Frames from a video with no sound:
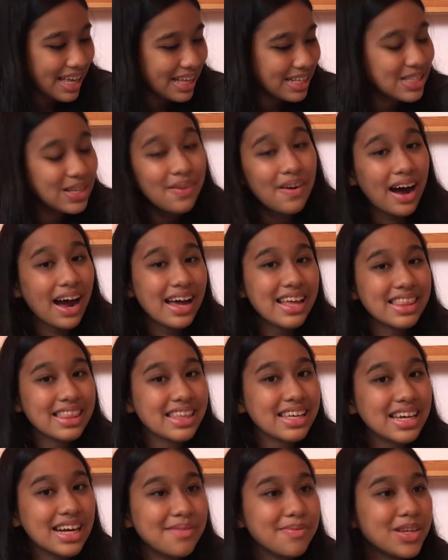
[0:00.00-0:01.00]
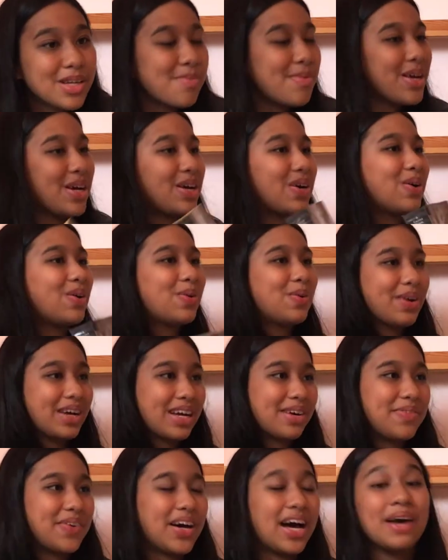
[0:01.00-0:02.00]
So I think I'm going
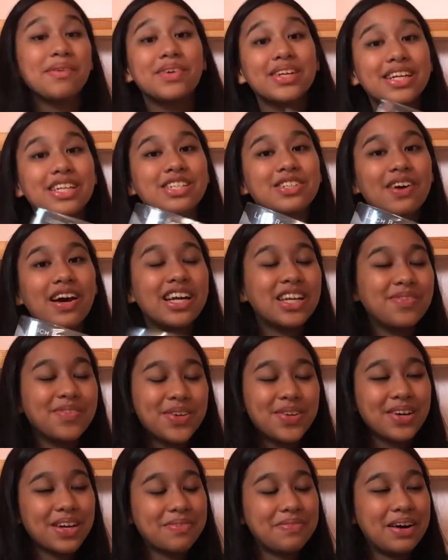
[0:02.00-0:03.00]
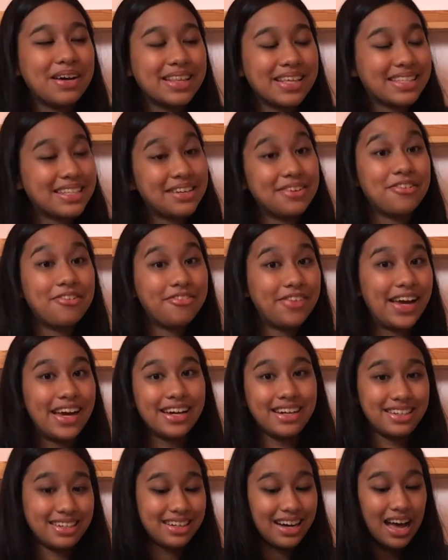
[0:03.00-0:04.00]
to try to be quick about this and
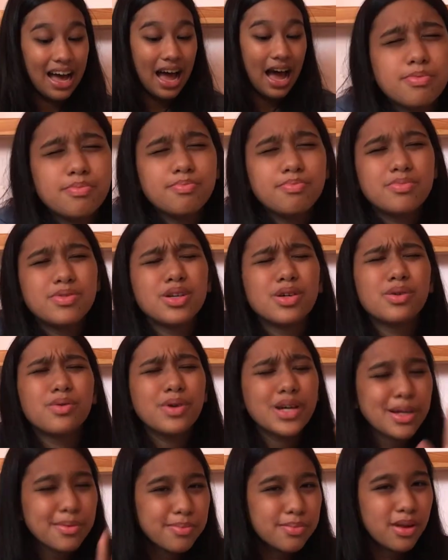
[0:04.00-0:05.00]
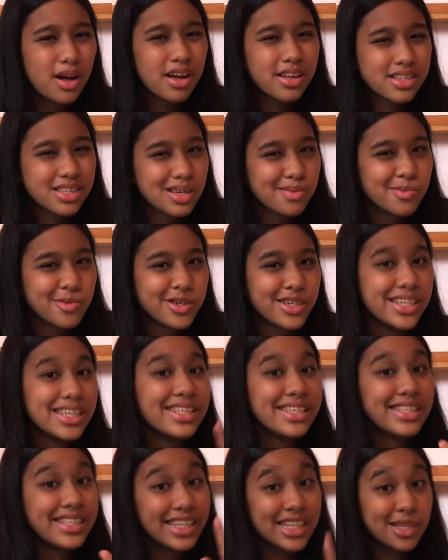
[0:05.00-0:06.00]
fail. So quick plot
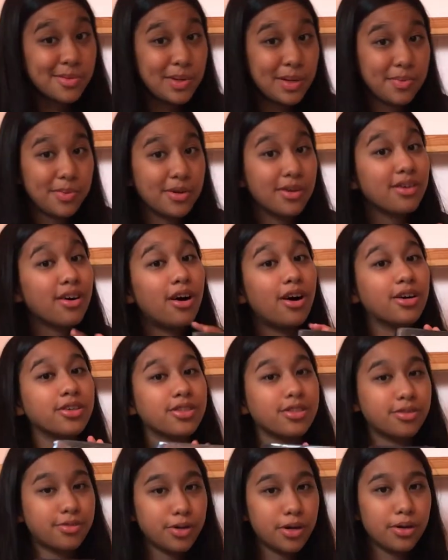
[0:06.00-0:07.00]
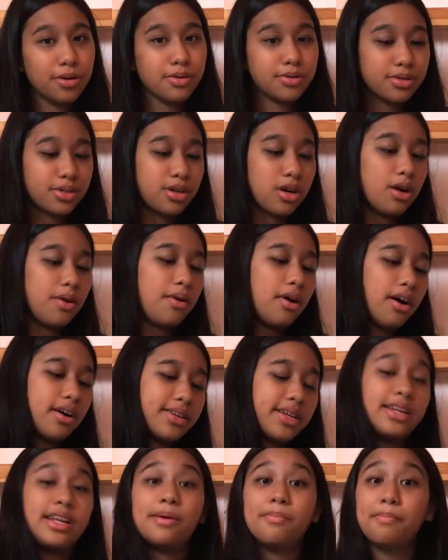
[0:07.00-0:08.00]
summary. 6 people called the Crows go
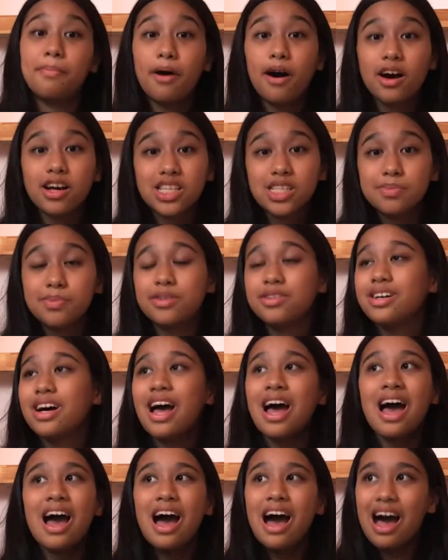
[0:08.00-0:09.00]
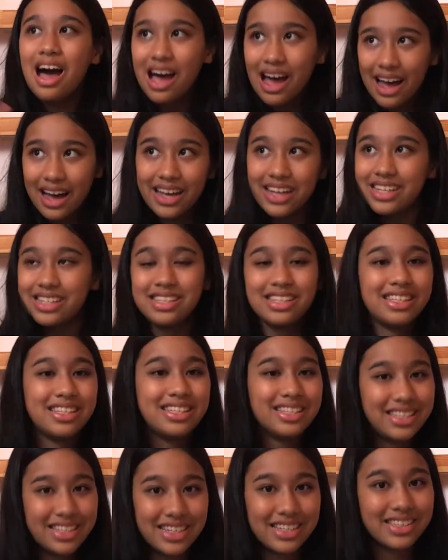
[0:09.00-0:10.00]
on an impossible heist to
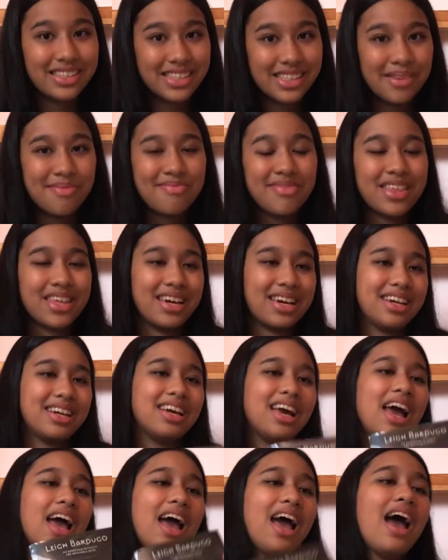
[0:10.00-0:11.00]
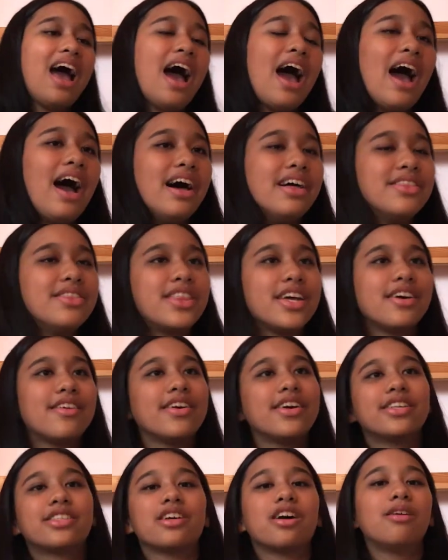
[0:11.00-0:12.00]
steal something, and
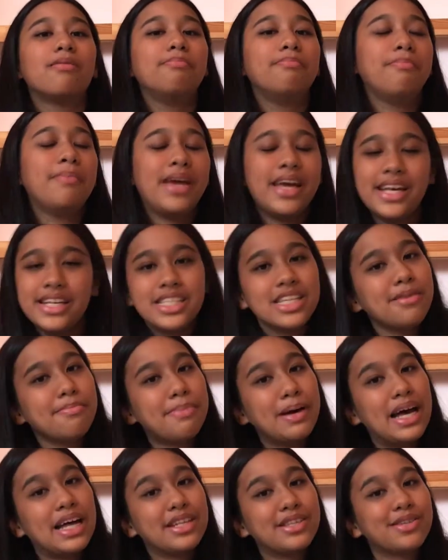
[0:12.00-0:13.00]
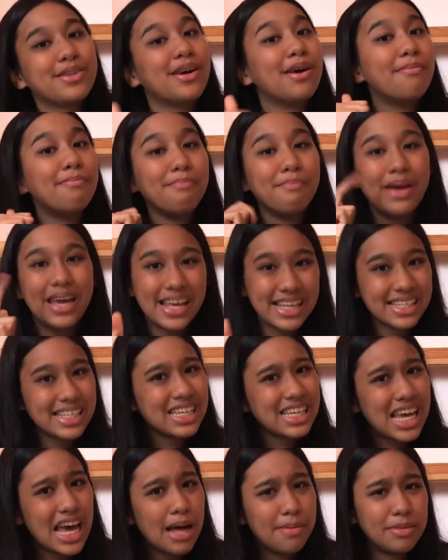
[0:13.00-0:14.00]
there is amazing banter,
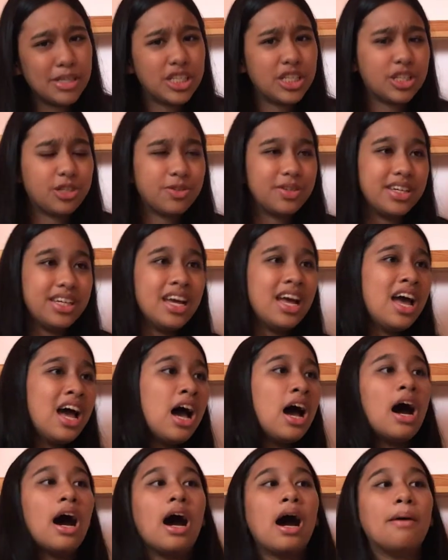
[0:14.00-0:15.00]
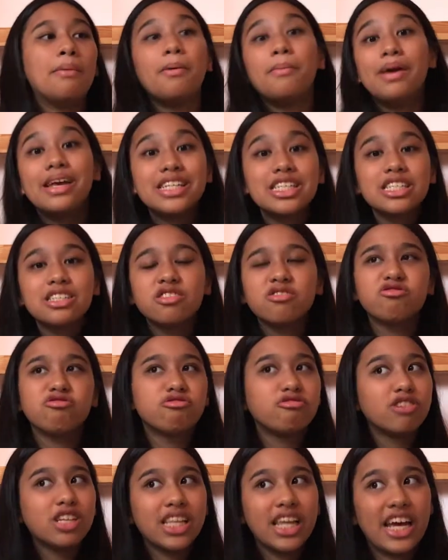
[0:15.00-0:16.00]
amazing chemistry,
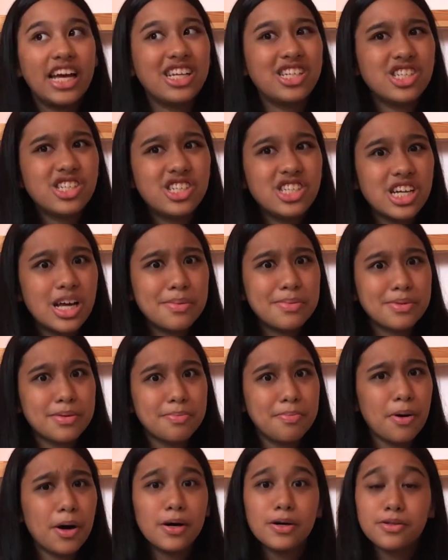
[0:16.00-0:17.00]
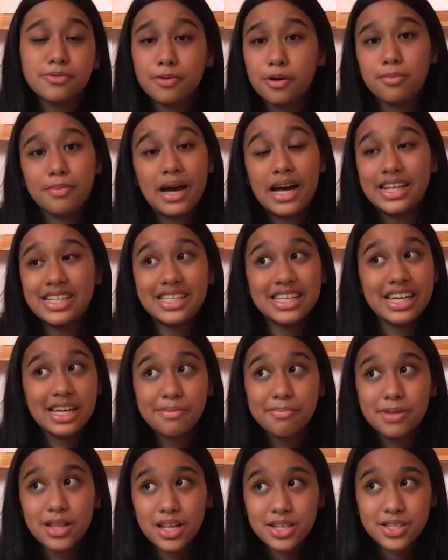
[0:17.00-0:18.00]
amazing relationships, both romantic
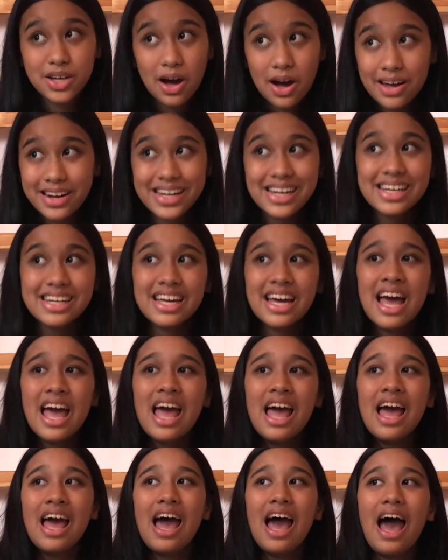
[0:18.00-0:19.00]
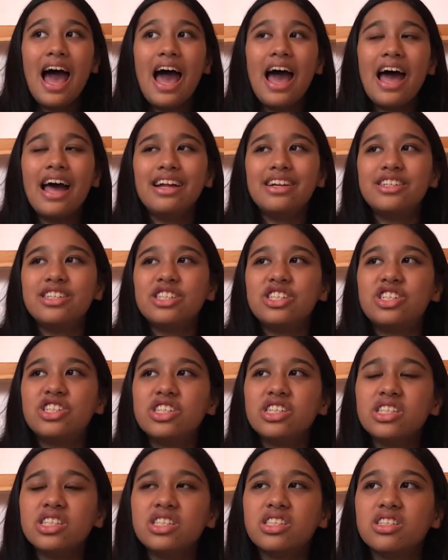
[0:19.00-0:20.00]
and platonic, and
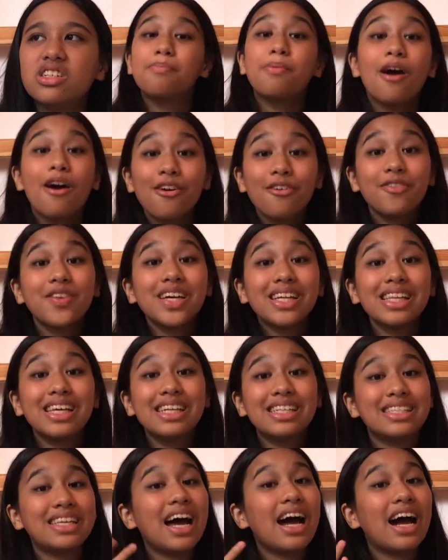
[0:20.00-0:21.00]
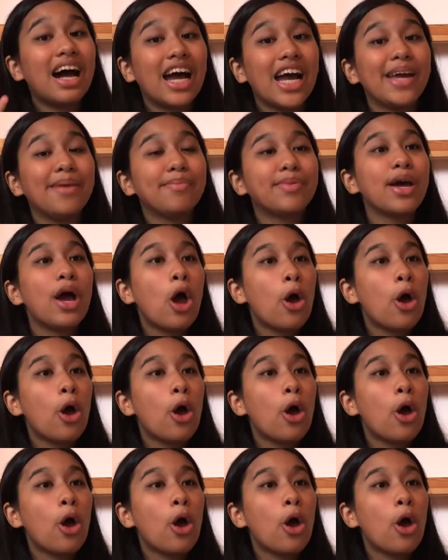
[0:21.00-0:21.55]
just perfectly timed